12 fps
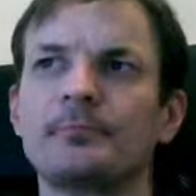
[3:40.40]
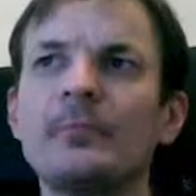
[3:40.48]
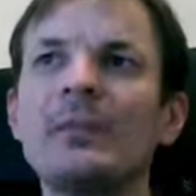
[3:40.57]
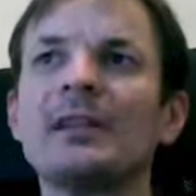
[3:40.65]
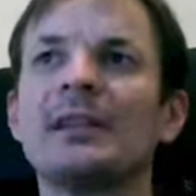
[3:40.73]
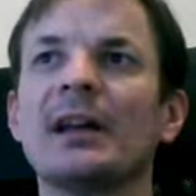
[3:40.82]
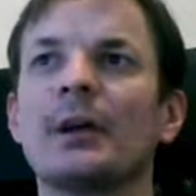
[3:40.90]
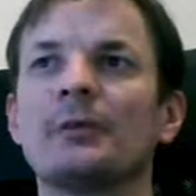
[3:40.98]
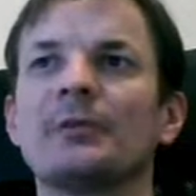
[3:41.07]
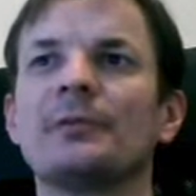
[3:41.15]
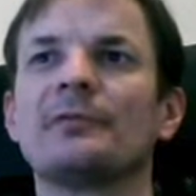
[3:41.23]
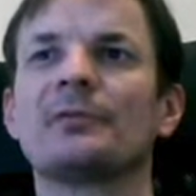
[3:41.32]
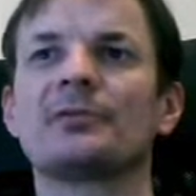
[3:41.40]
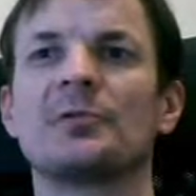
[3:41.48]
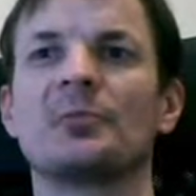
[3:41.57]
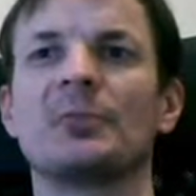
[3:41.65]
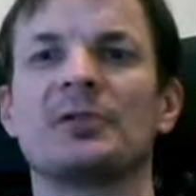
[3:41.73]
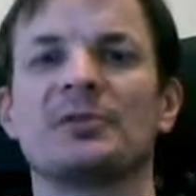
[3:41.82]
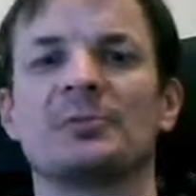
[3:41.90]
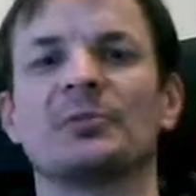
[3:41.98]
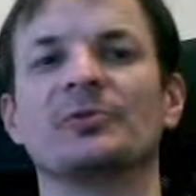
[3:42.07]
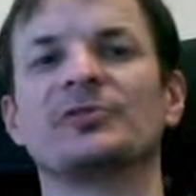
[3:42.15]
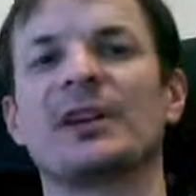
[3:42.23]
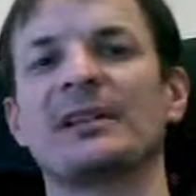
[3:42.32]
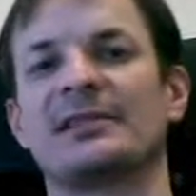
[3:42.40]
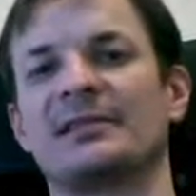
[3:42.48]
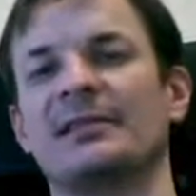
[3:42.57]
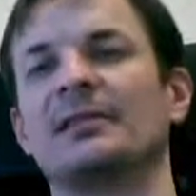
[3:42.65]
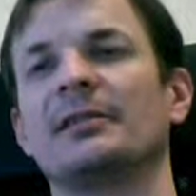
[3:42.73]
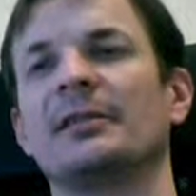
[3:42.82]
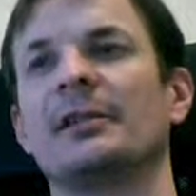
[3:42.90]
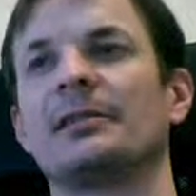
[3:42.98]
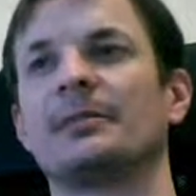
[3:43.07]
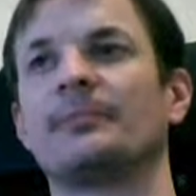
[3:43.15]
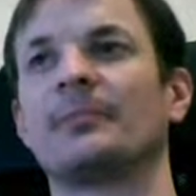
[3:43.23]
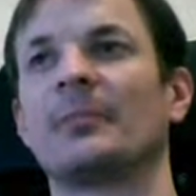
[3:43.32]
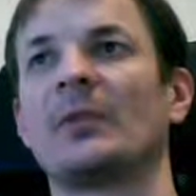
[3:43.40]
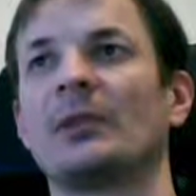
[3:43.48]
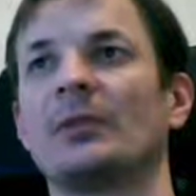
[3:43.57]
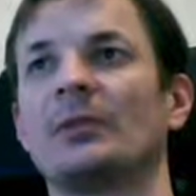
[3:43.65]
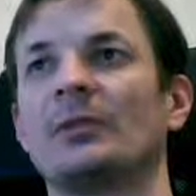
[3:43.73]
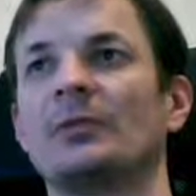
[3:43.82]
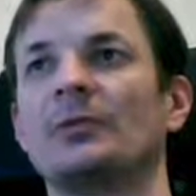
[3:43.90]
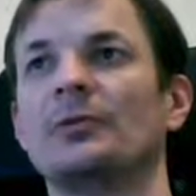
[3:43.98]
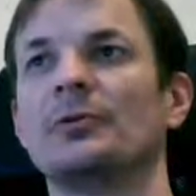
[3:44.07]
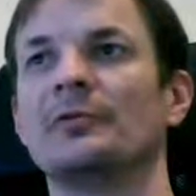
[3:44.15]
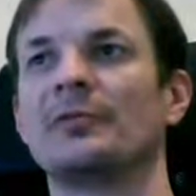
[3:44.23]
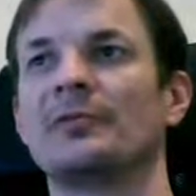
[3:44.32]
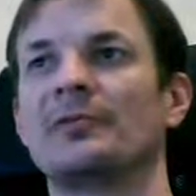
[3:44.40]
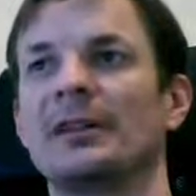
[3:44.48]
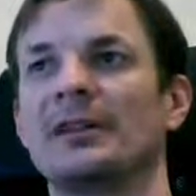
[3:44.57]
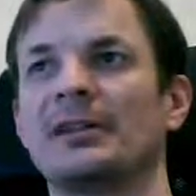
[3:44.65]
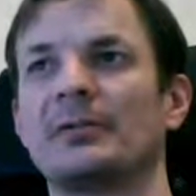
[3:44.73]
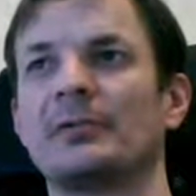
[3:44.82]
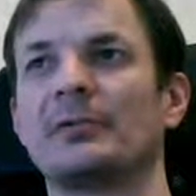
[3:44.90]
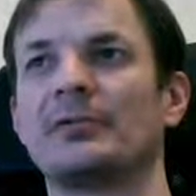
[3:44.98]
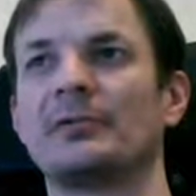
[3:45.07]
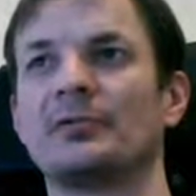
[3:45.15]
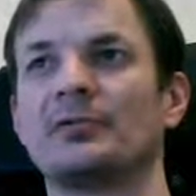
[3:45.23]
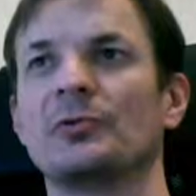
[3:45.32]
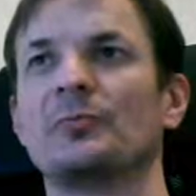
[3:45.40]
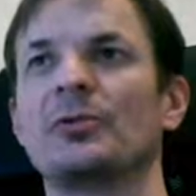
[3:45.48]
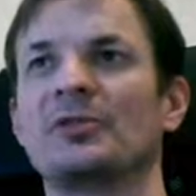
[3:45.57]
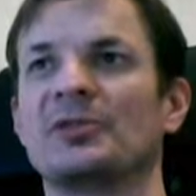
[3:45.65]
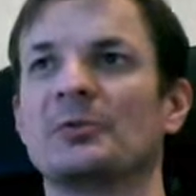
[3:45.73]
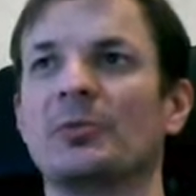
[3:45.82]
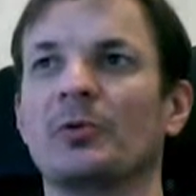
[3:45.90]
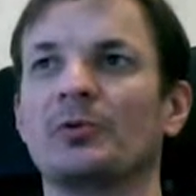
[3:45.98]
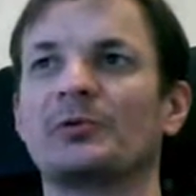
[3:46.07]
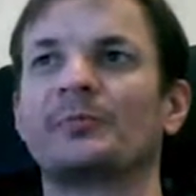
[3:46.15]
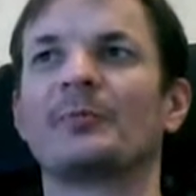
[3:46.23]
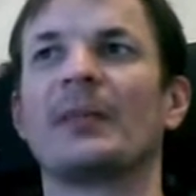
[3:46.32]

Now, universal principles, science has done a lot and finding universal principles,